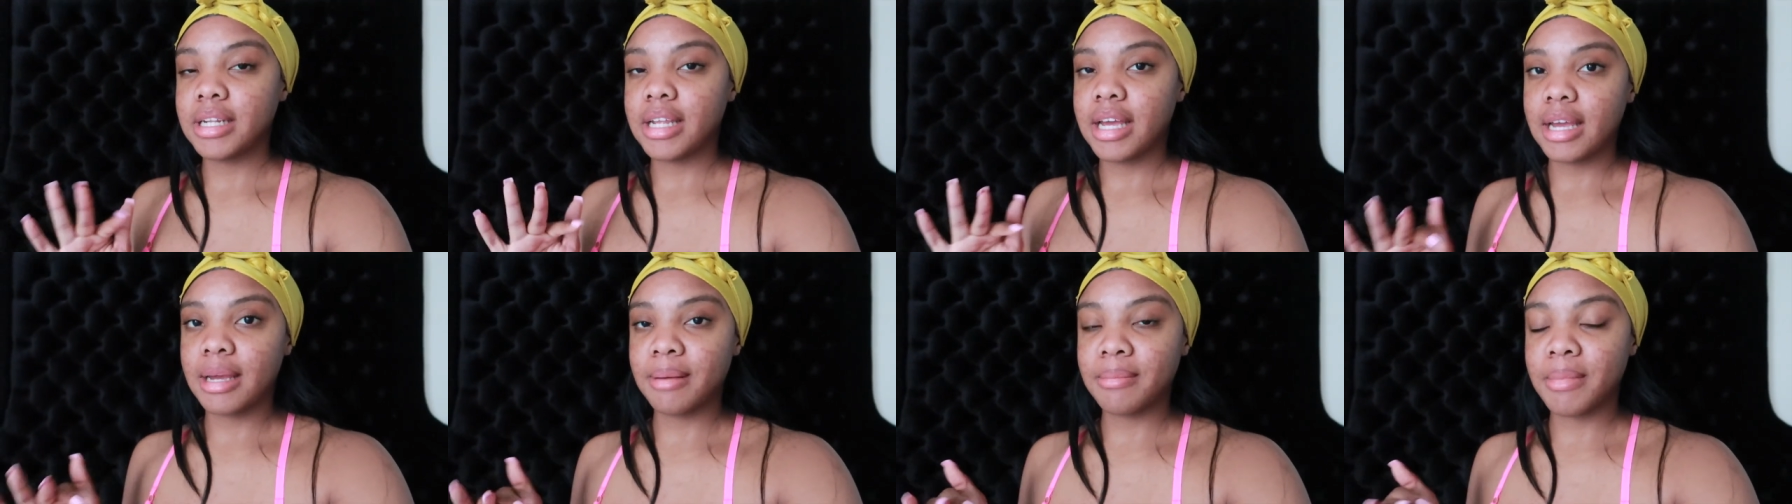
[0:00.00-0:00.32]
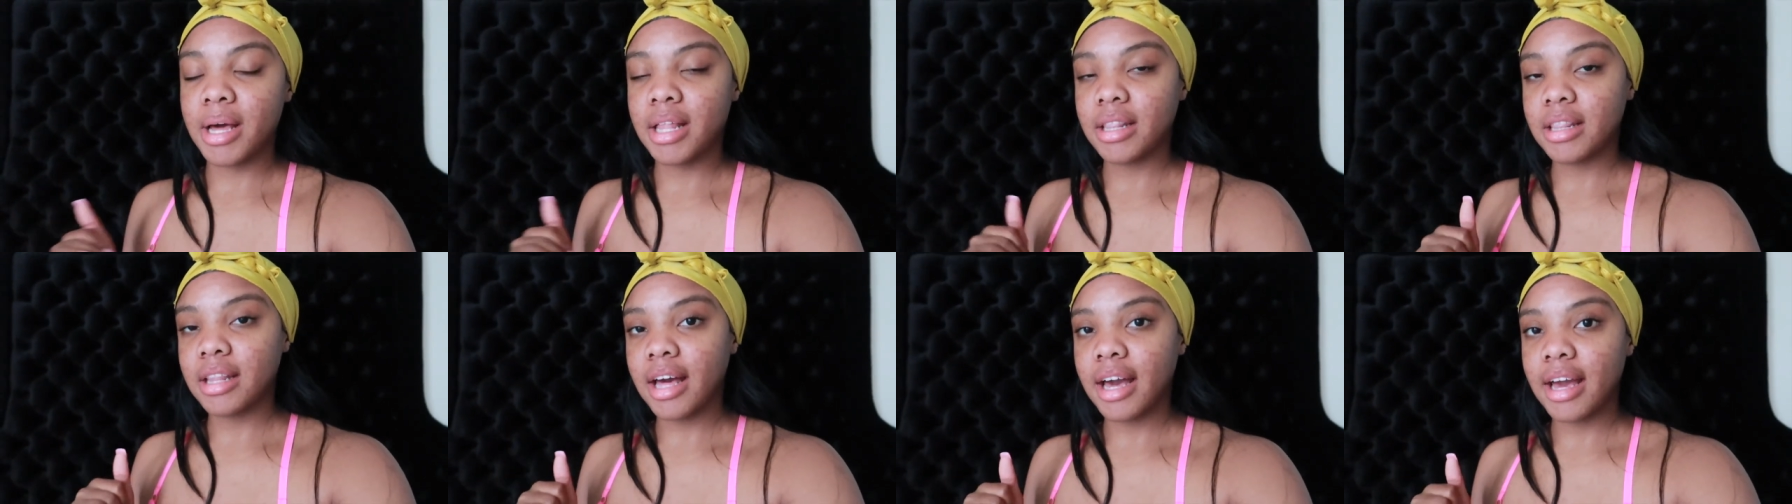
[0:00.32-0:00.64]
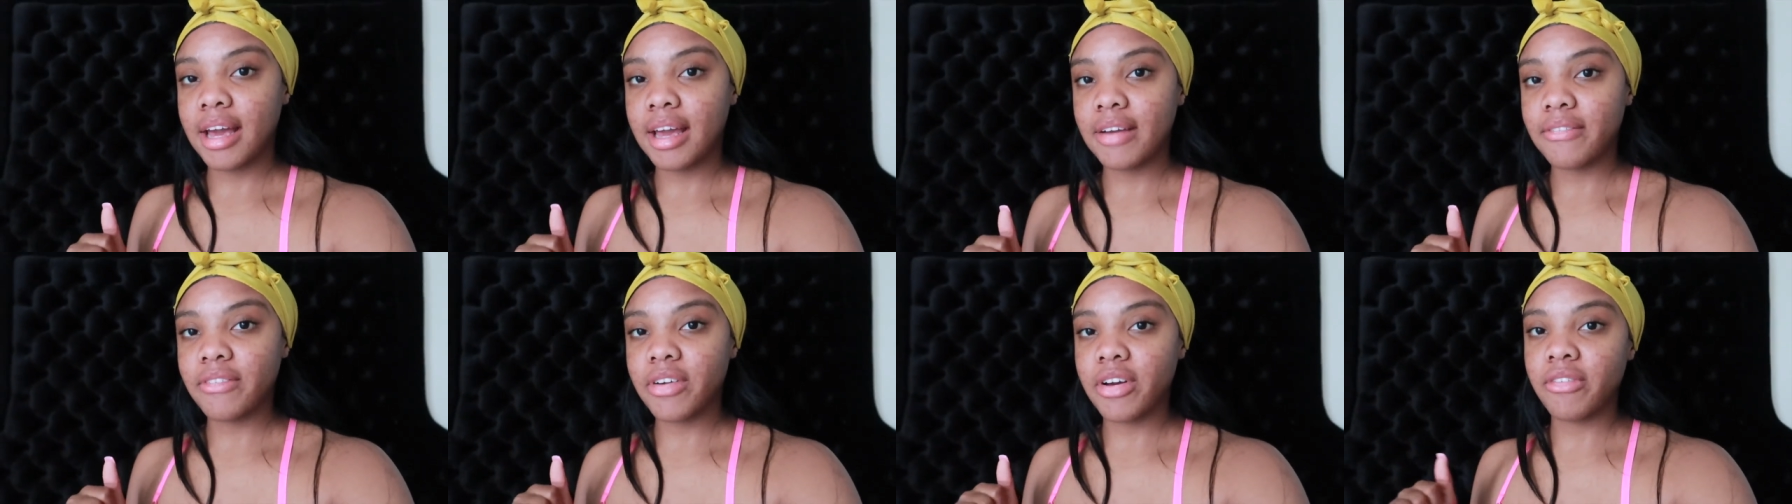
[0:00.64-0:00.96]
day in my
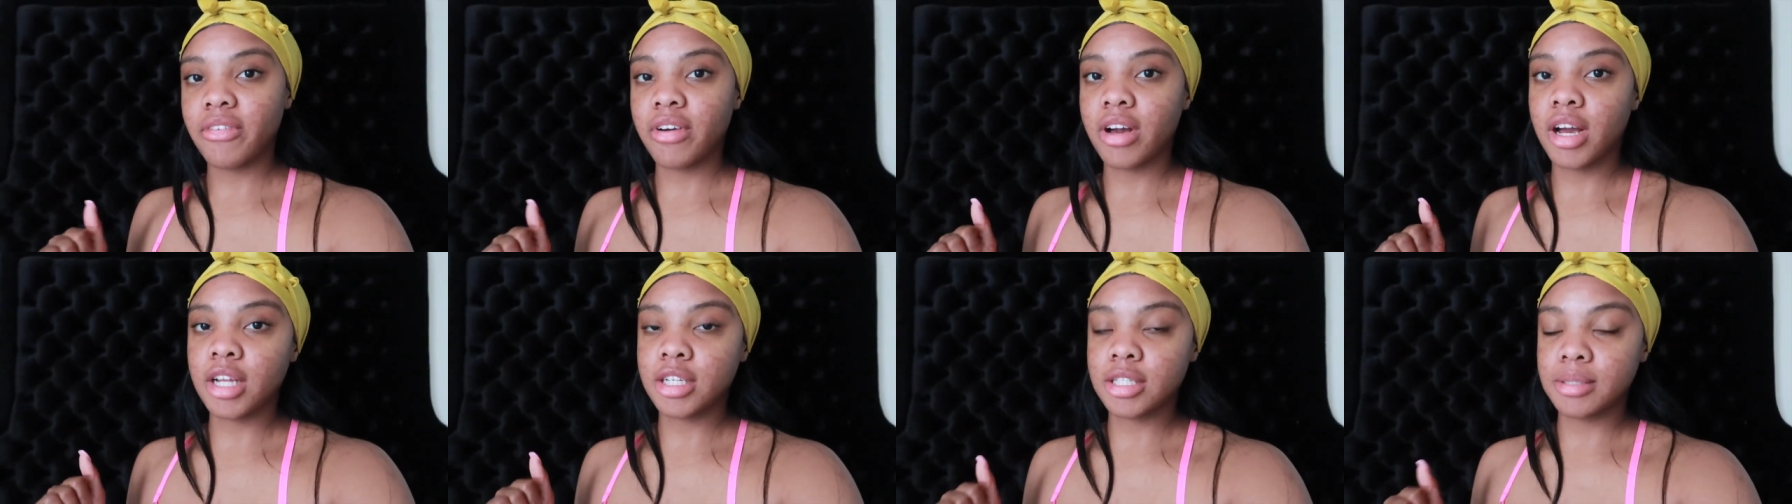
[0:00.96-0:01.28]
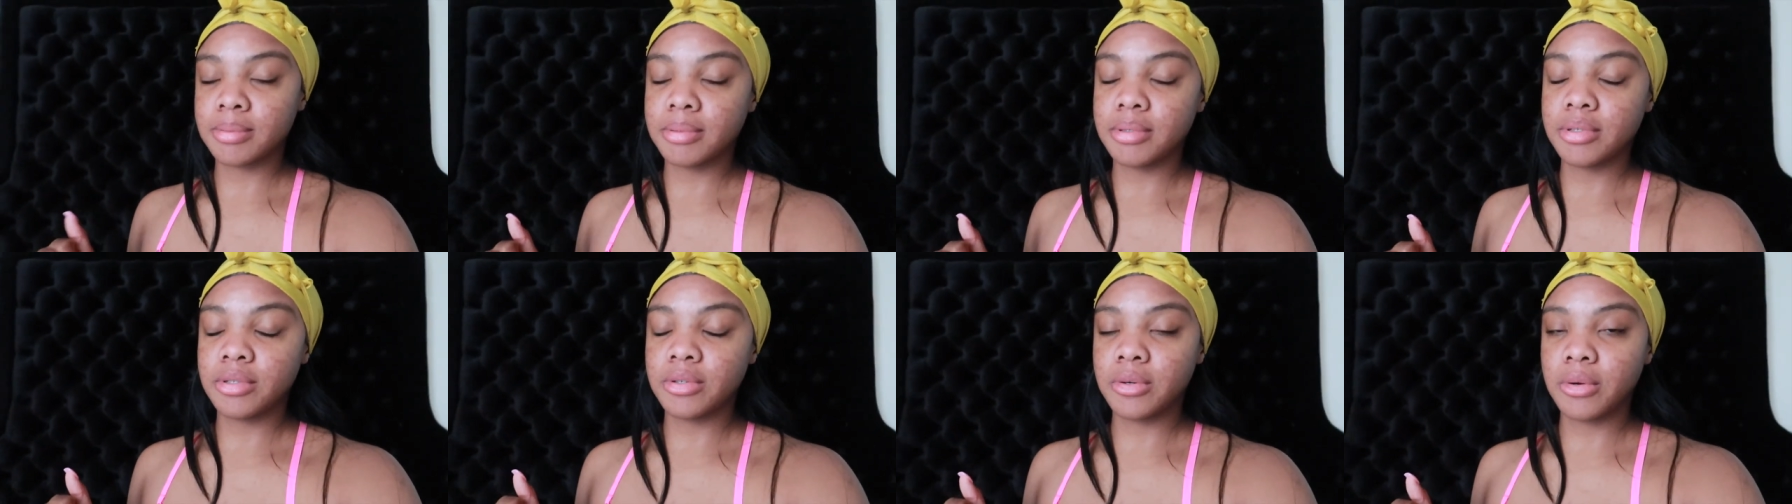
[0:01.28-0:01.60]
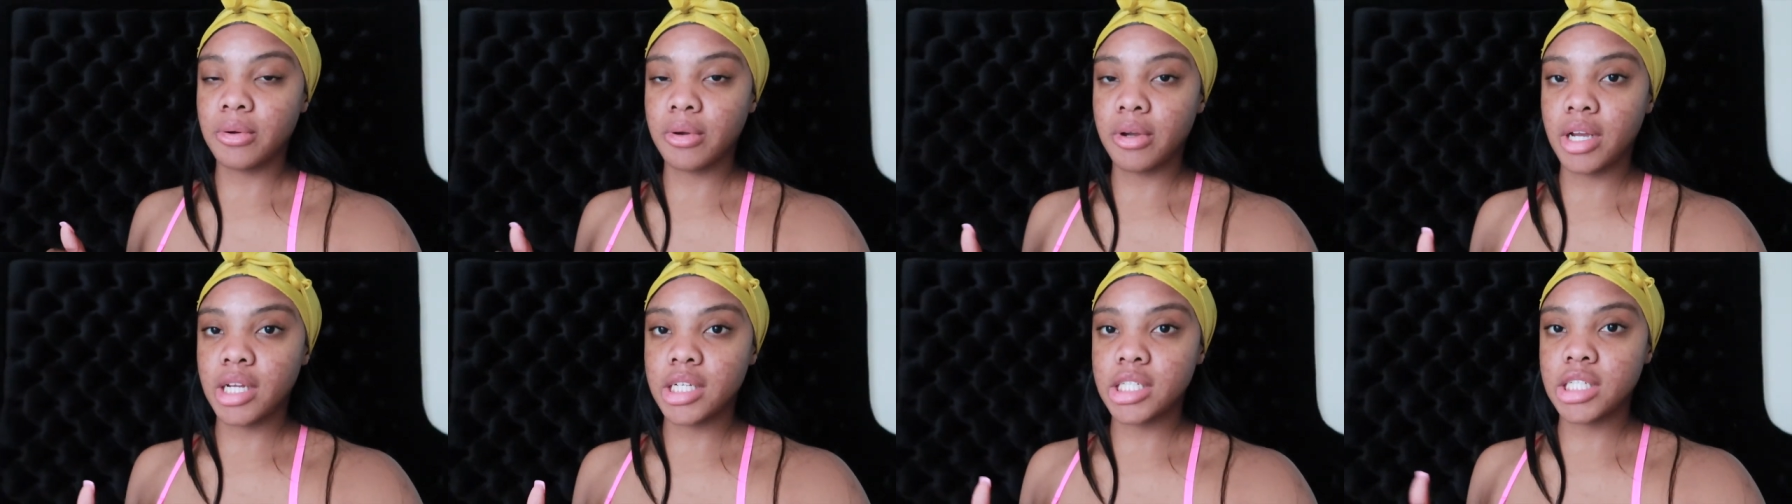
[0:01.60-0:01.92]
life of
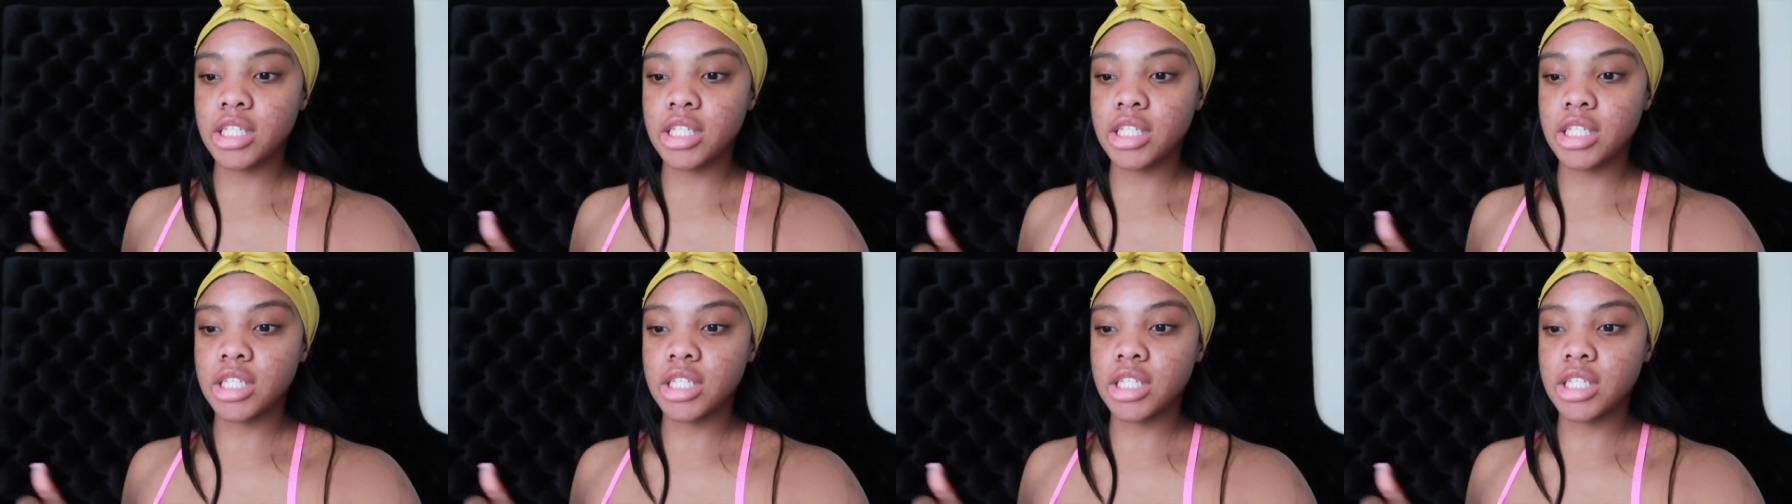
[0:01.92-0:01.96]
entrepreneur.